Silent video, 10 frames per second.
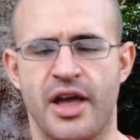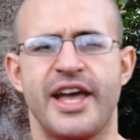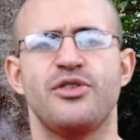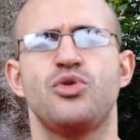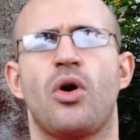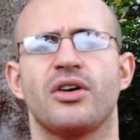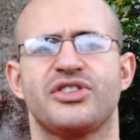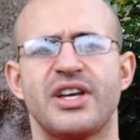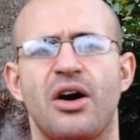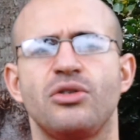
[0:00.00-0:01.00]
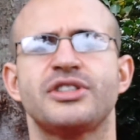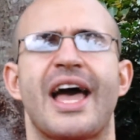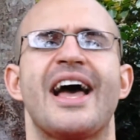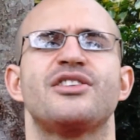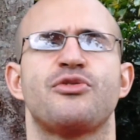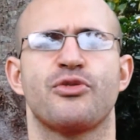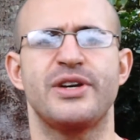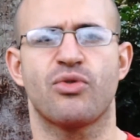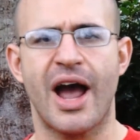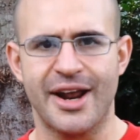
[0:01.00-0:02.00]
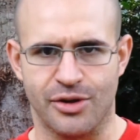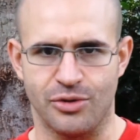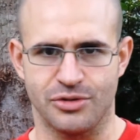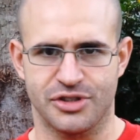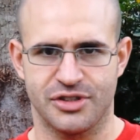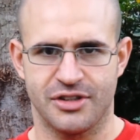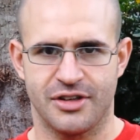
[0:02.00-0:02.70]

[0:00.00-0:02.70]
into our cells as free radicals.